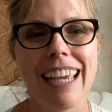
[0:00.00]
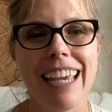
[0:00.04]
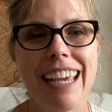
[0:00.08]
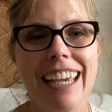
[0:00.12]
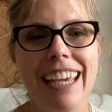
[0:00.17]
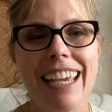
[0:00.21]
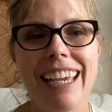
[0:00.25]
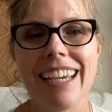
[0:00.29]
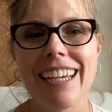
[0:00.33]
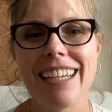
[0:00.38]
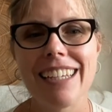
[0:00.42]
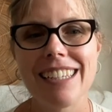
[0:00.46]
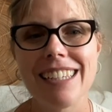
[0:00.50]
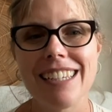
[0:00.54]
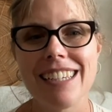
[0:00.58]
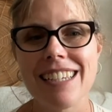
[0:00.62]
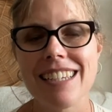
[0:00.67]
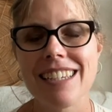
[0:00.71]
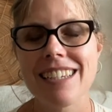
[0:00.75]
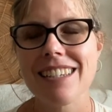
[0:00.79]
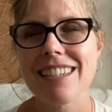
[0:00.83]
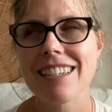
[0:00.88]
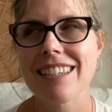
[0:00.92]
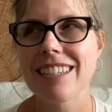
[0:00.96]

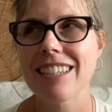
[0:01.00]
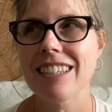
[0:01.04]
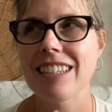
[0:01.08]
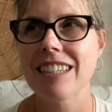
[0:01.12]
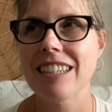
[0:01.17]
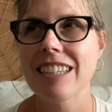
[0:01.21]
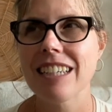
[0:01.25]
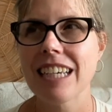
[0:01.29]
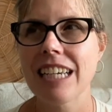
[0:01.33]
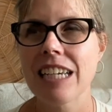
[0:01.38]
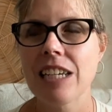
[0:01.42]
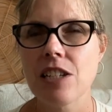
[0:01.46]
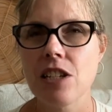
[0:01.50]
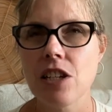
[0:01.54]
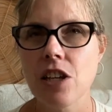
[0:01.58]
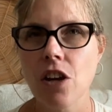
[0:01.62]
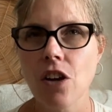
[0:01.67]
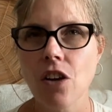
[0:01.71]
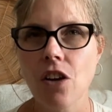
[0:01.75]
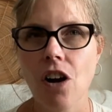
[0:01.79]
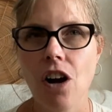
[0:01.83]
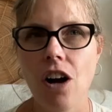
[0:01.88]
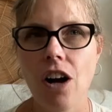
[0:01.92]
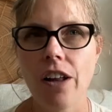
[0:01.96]
It's
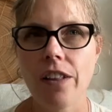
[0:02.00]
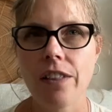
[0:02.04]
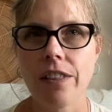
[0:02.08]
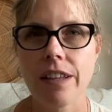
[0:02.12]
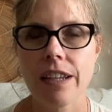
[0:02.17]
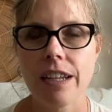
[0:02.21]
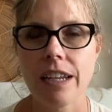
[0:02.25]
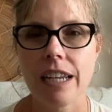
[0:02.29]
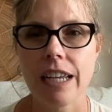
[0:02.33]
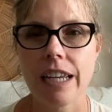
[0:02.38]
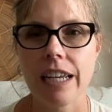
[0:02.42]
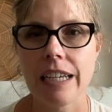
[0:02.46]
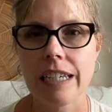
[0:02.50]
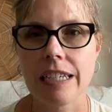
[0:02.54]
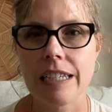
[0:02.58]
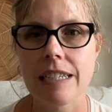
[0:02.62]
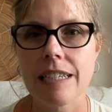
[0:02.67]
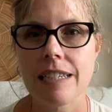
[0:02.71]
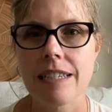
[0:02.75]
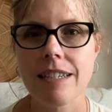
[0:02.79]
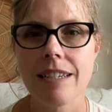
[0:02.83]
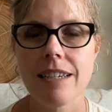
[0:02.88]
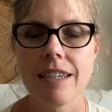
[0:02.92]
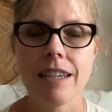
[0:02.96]
easier on the
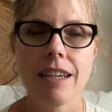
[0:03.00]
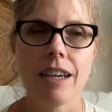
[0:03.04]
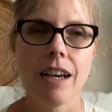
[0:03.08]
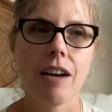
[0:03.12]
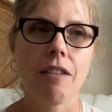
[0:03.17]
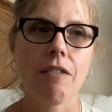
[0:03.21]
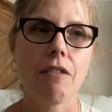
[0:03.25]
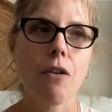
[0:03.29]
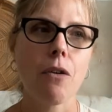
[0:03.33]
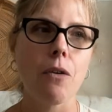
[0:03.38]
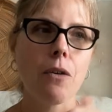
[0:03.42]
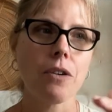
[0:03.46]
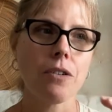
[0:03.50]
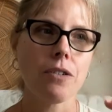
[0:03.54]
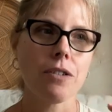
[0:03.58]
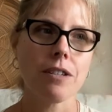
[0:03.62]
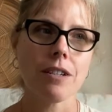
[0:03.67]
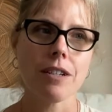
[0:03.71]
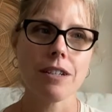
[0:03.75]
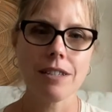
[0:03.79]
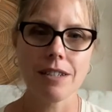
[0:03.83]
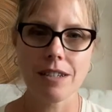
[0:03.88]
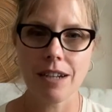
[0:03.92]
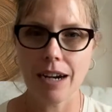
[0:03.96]
knees. Of course,
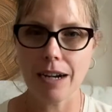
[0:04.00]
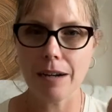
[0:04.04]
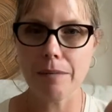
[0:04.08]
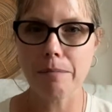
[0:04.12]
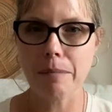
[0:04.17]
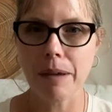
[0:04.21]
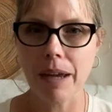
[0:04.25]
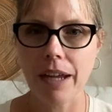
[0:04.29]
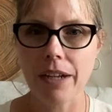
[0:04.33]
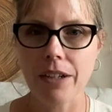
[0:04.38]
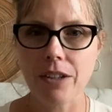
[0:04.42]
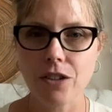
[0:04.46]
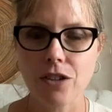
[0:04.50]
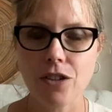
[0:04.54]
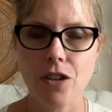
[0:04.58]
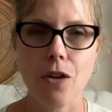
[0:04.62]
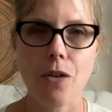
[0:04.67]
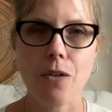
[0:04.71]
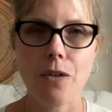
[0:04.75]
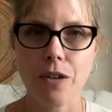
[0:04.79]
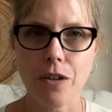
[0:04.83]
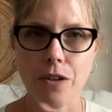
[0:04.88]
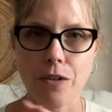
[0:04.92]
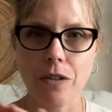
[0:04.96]
it's not a bench,
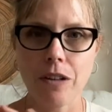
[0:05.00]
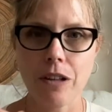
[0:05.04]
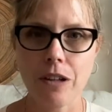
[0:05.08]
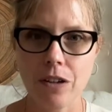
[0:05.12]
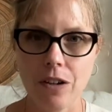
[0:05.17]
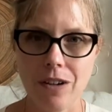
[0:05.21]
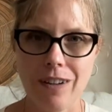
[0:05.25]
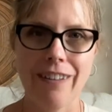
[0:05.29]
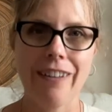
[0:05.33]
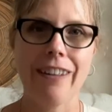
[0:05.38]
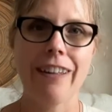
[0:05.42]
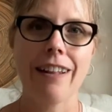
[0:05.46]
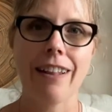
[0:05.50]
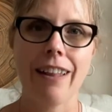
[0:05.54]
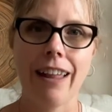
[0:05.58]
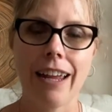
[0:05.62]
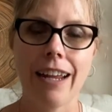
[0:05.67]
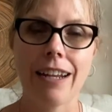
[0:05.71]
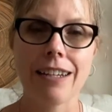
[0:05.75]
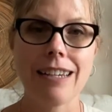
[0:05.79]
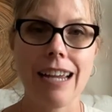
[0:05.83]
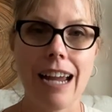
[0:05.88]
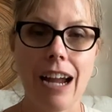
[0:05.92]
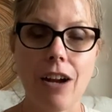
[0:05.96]
so you literally lay
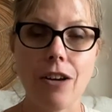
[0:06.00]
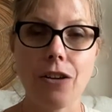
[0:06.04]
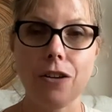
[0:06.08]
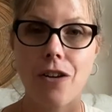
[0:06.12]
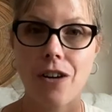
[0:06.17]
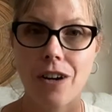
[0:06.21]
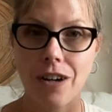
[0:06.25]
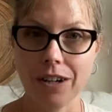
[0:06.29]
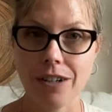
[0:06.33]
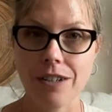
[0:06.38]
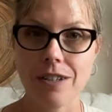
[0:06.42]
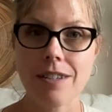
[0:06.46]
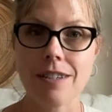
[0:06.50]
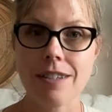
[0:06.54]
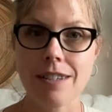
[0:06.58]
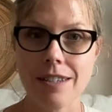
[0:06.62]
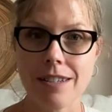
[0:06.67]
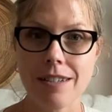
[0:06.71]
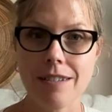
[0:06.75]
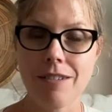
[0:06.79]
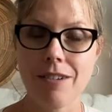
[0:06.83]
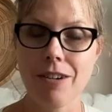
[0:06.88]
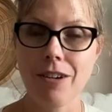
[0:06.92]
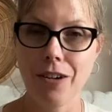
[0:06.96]
it down. You're gonna,
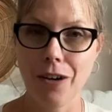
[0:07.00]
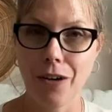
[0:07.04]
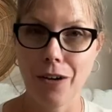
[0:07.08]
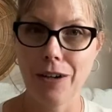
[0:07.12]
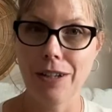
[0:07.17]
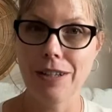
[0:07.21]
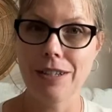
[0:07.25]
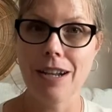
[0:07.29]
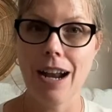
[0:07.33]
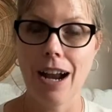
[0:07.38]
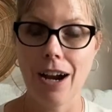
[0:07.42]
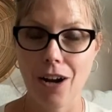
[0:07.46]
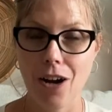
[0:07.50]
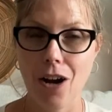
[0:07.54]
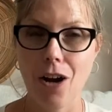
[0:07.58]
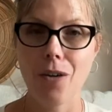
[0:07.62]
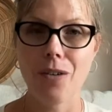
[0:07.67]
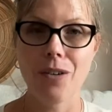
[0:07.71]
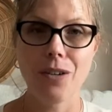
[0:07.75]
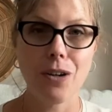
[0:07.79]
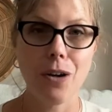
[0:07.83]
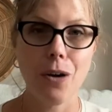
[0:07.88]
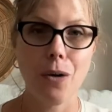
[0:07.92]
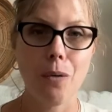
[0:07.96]
it's not
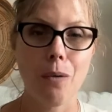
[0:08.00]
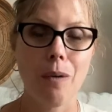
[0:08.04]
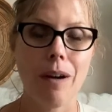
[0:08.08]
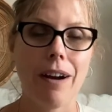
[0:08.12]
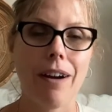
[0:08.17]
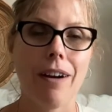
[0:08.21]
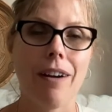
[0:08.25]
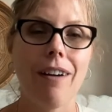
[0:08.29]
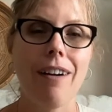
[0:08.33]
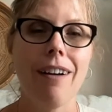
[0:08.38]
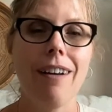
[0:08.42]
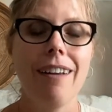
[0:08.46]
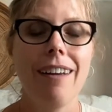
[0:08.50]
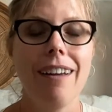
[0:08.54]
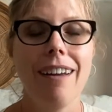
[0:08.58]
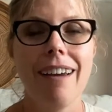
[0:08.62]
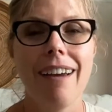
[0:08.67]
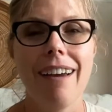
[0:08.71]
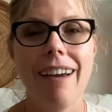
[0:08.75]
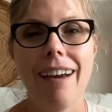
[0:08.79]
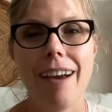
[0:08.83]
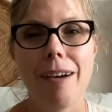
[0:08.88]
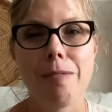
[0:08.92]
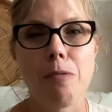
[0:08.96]
going nowhere.
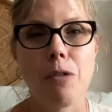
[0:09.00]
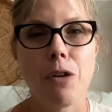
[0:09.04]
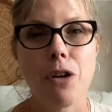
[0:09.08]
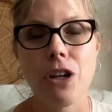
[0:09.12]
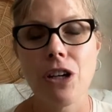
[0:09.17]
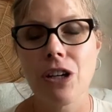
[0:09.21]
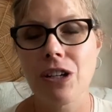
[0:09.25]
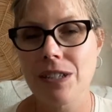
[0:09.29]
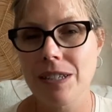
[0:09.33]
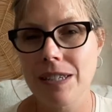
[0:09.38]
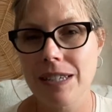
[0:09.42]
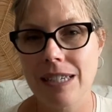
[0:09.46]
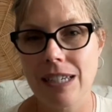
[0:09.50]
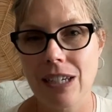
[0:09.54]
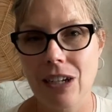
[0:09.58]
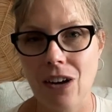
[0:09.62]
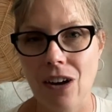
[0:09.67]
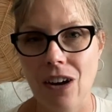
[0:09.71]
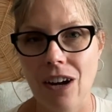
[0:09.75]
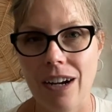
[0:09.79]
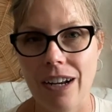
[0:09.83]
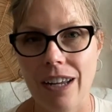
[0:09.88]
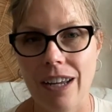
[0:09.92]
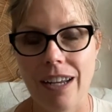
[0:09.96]
Or you can sit
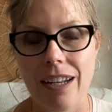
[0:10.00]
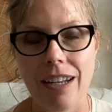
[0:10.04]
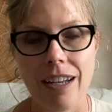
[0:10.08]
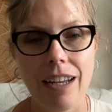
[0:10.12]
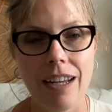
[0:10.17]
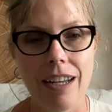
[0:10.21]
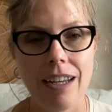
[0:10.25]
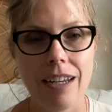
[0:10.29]
on it.